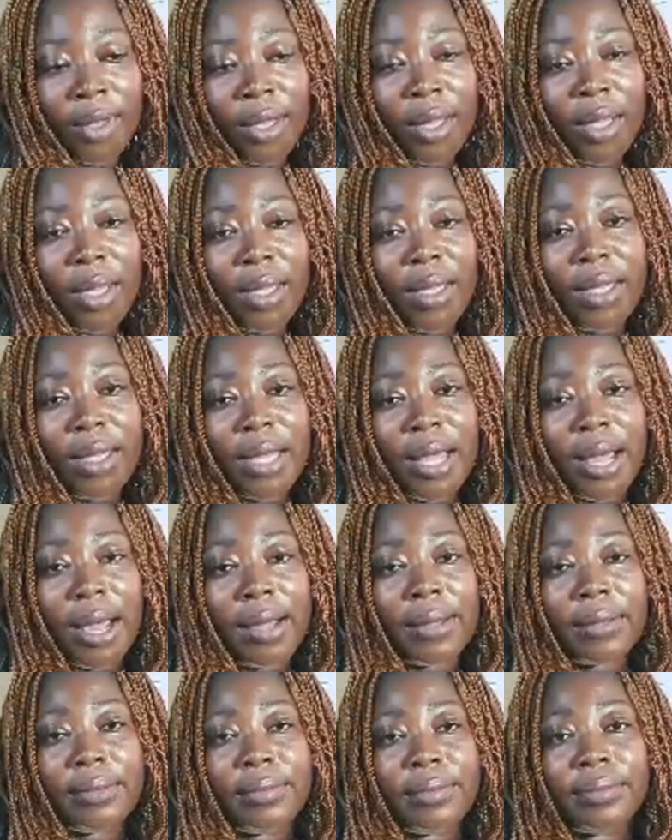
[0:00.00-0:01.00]
Yeah.
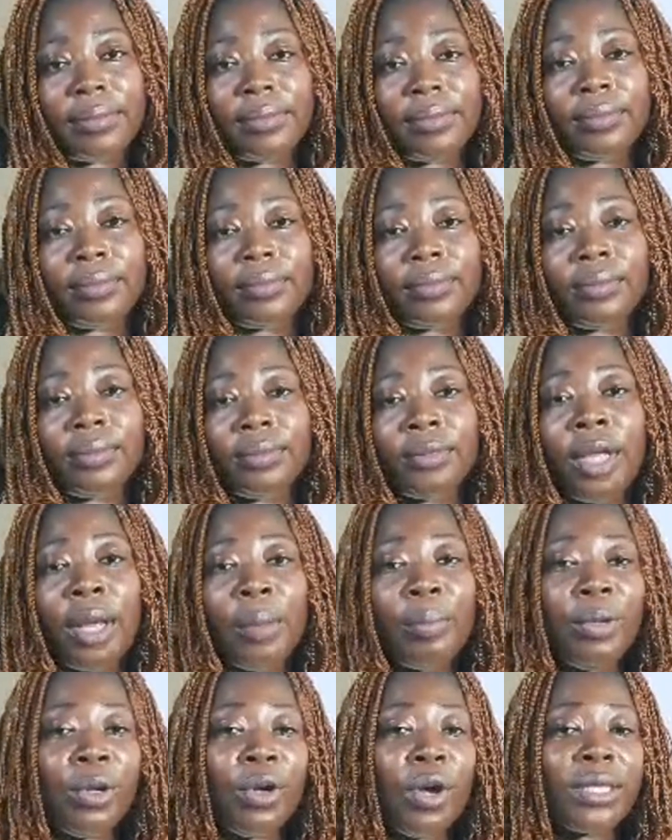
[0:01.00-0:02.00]

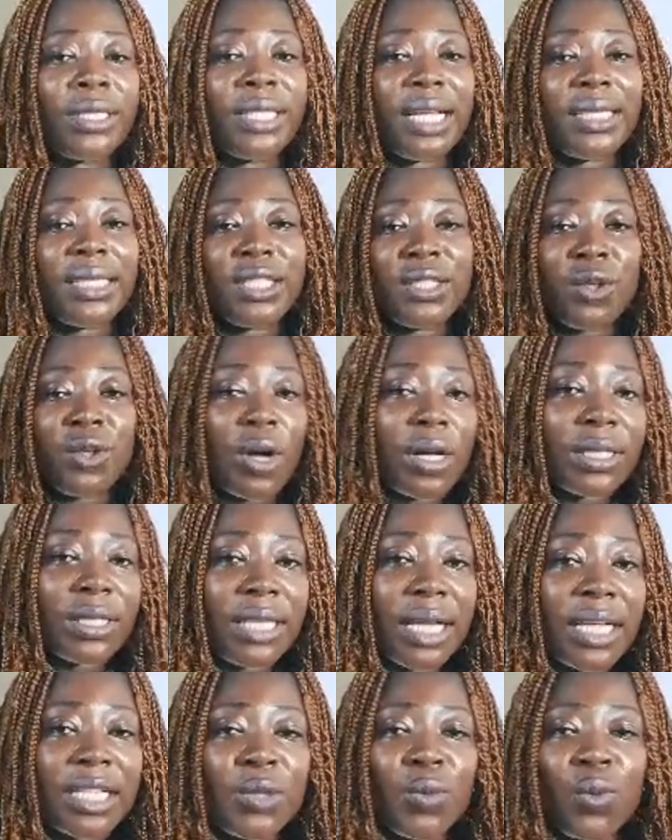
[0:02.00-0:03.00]
Because that
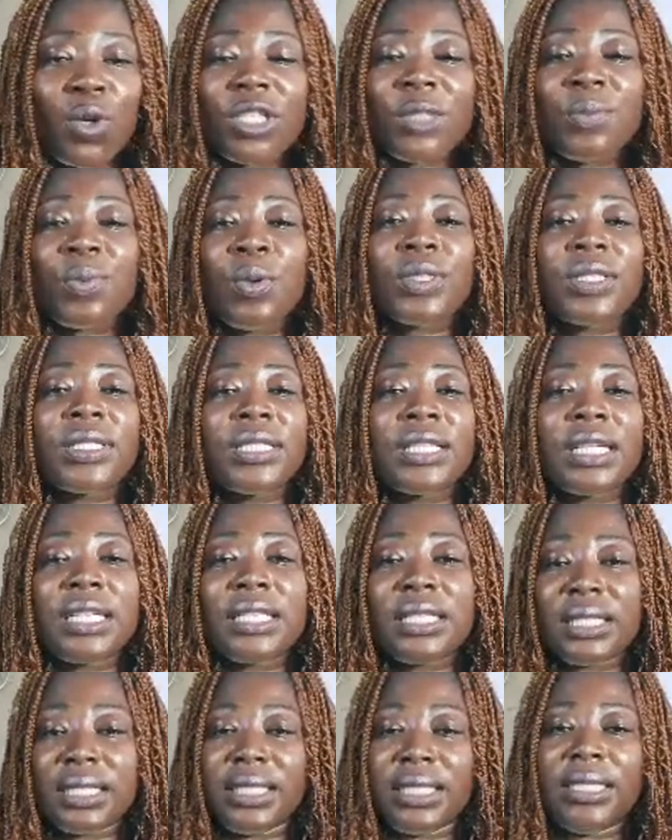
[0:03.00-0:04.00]
content was
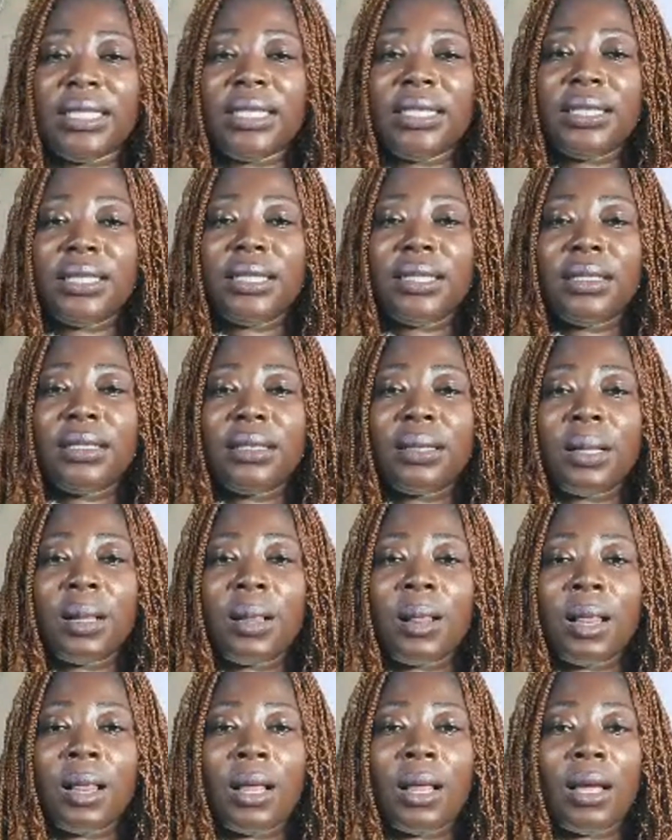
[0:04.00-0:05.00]
positioned
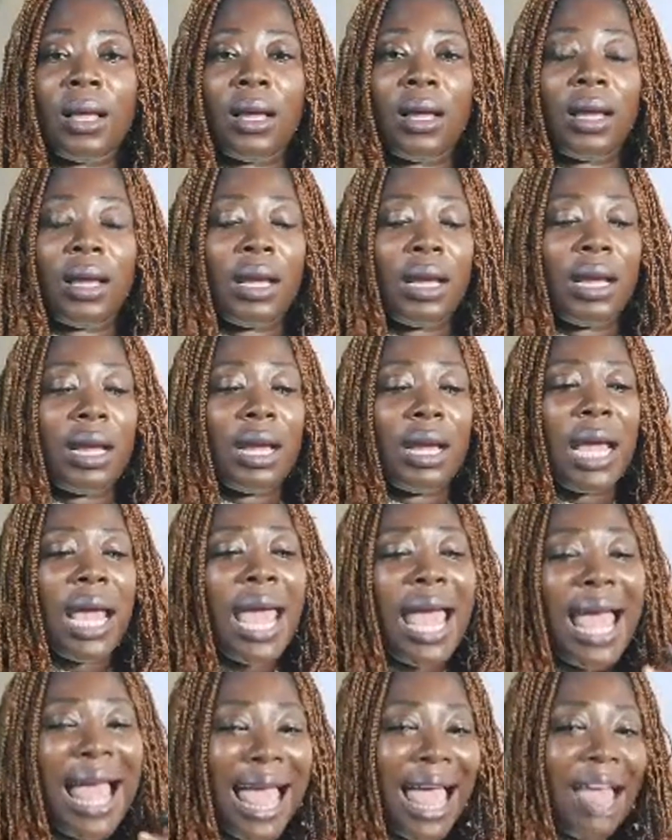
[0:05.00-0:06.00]

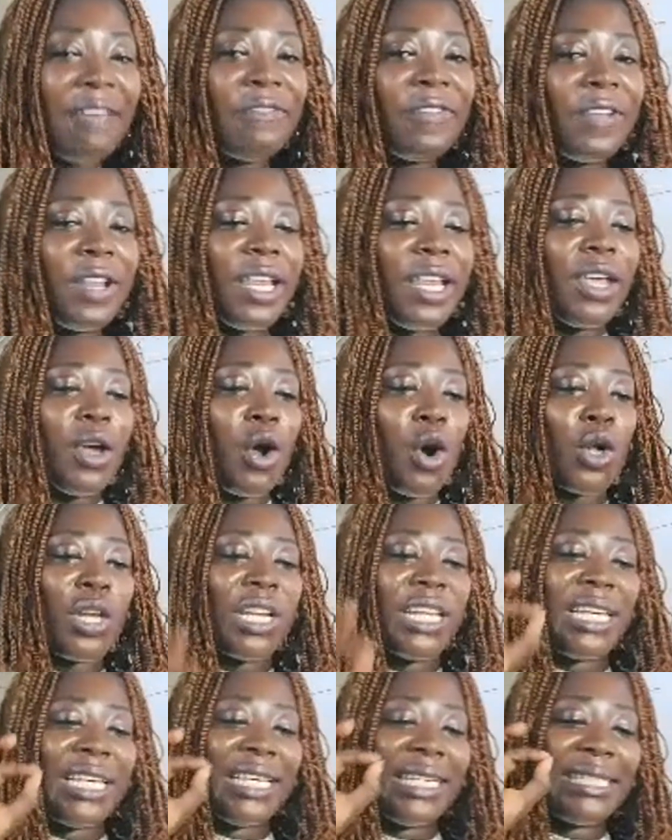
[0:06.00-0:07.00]
heavily on
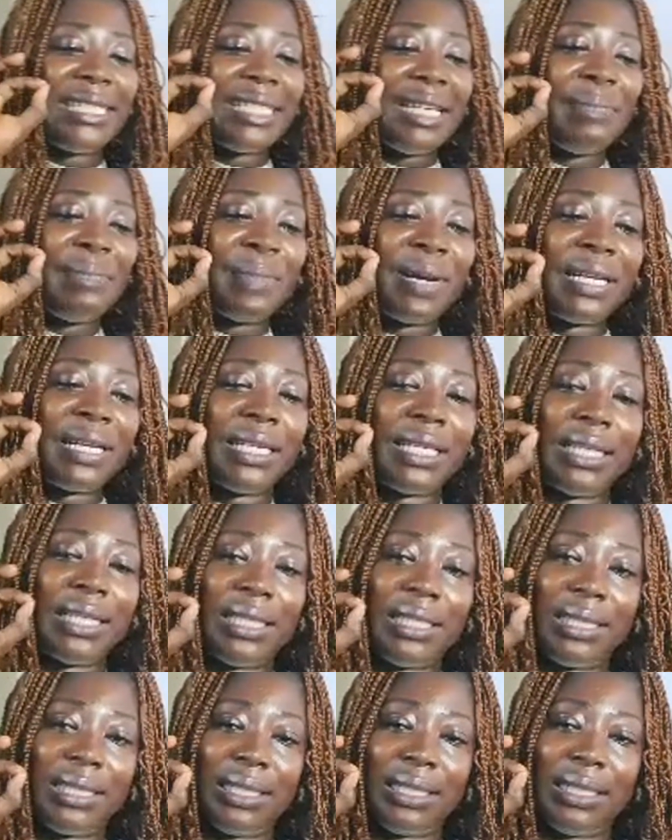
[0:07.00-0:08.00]
easy money,
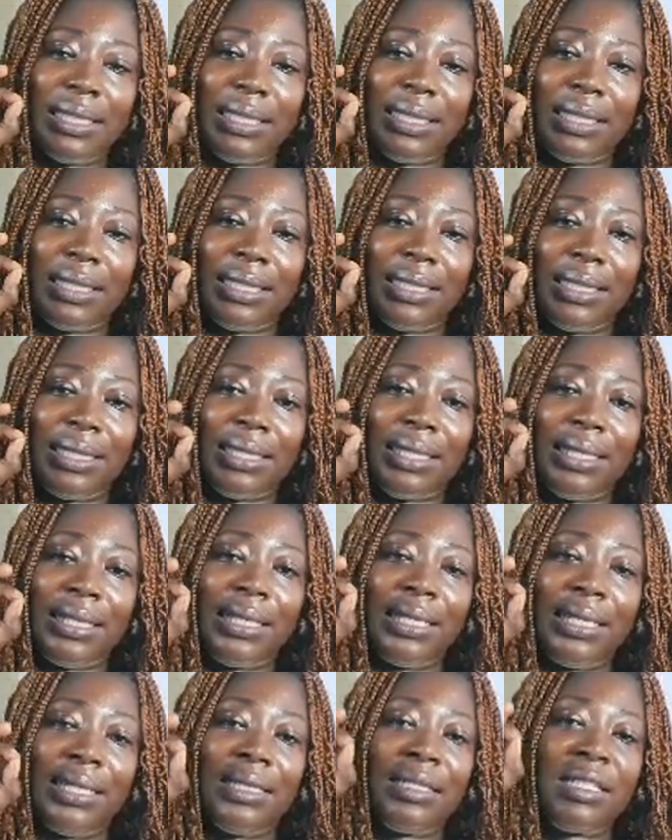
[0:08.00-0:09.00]

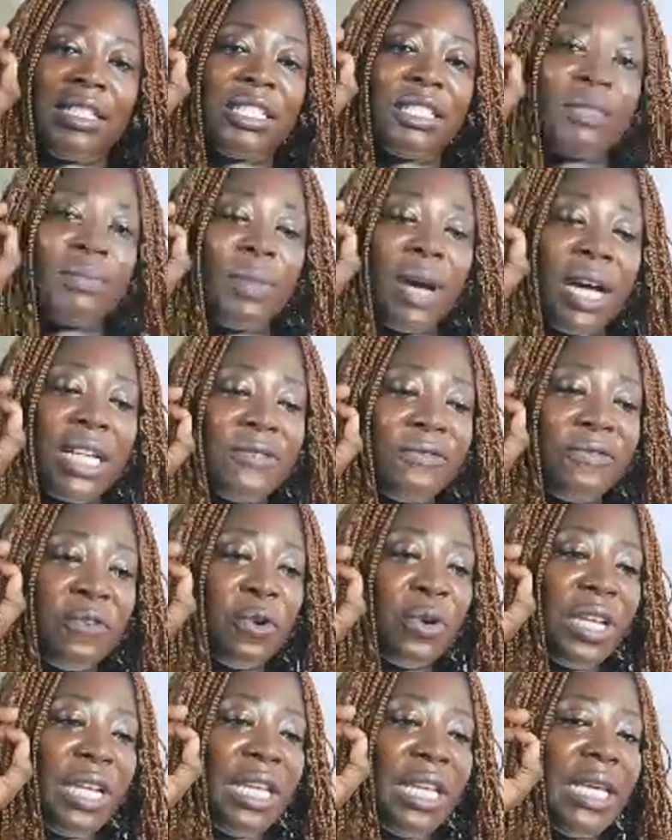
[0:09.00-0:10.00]

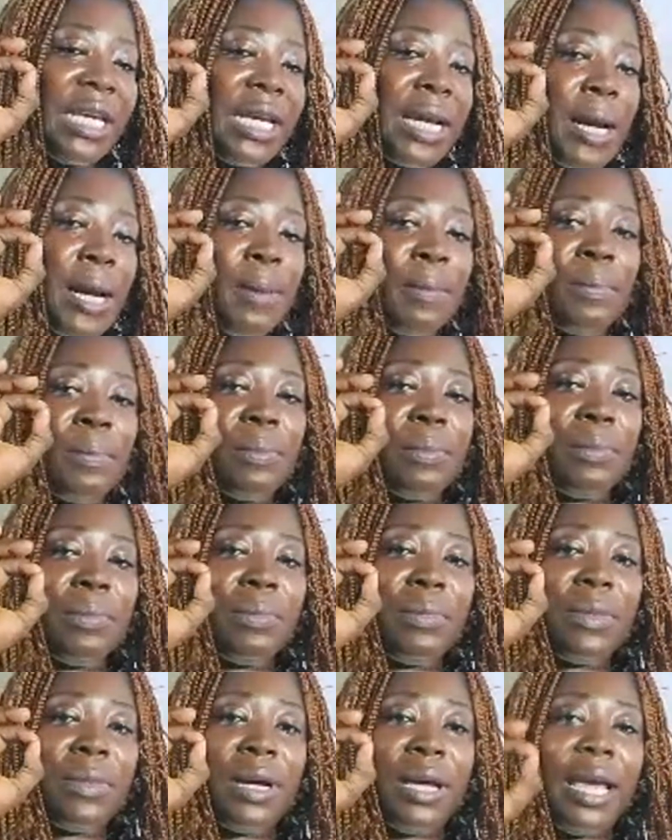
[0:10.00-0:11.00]
smartphone income,
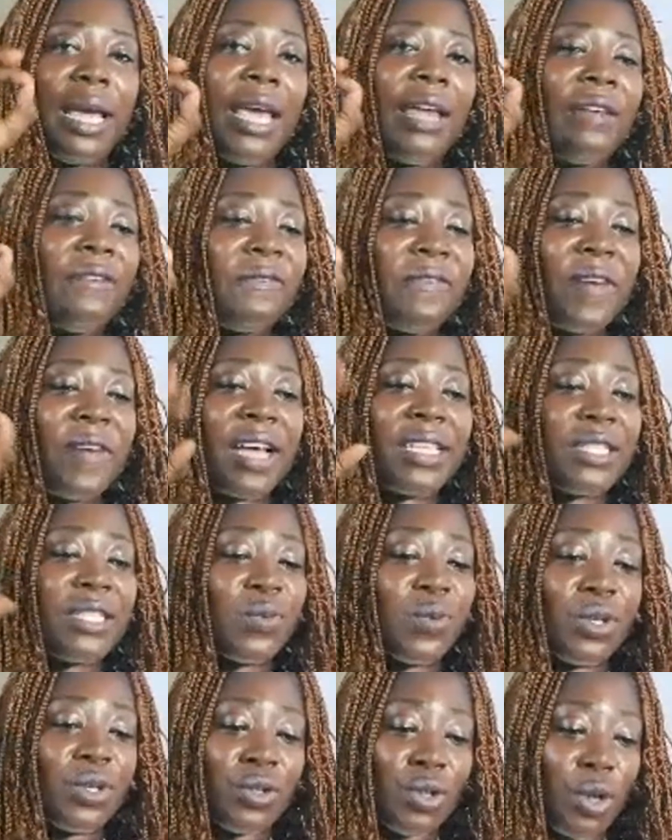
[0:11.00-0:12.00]
and fast
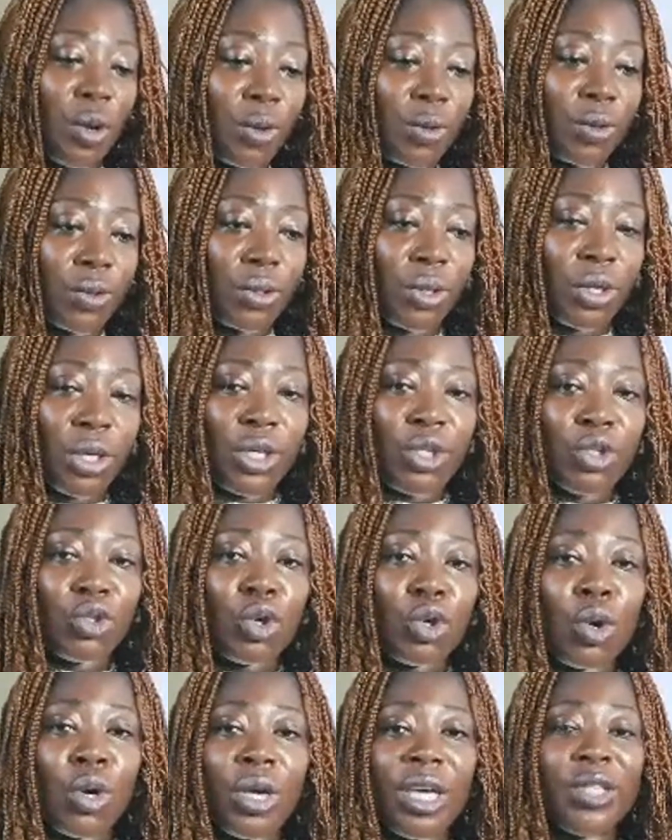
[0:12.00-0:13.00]
results.
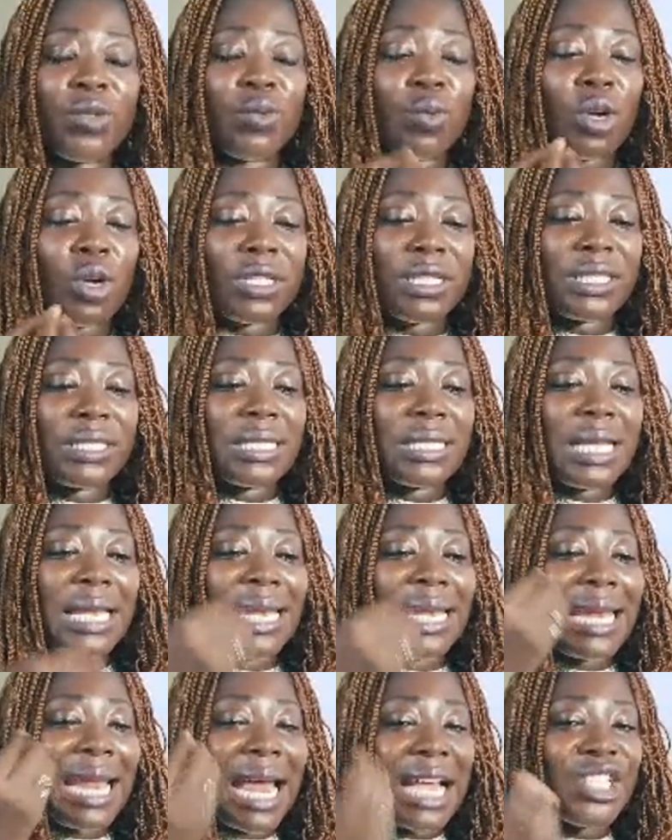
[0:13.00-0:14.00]
So it was
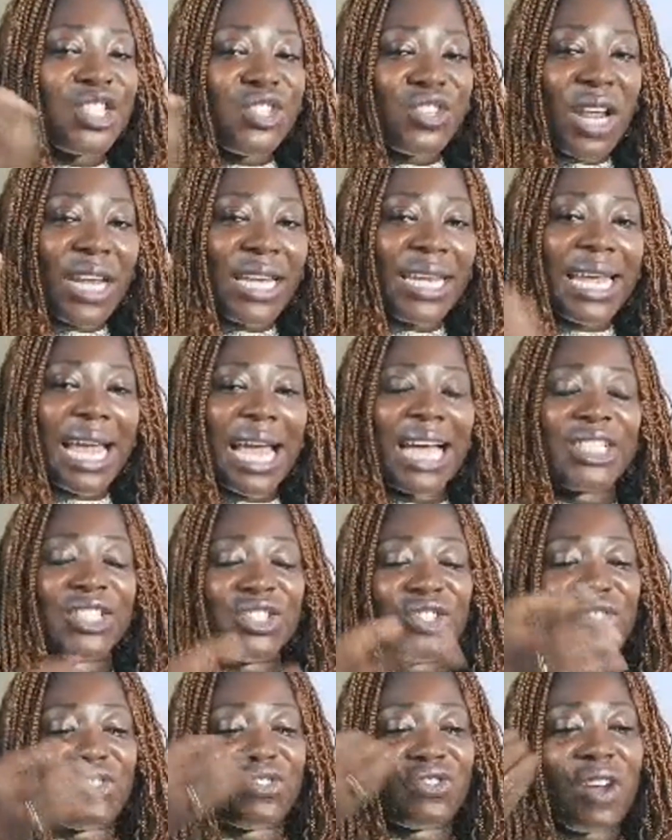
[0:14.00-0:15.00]
naturally
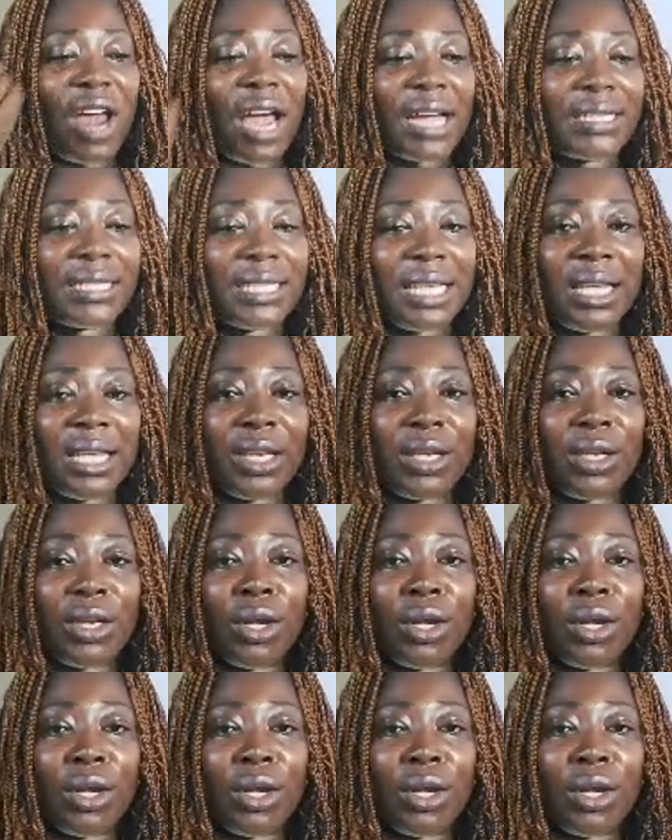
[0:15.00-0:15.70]
attracting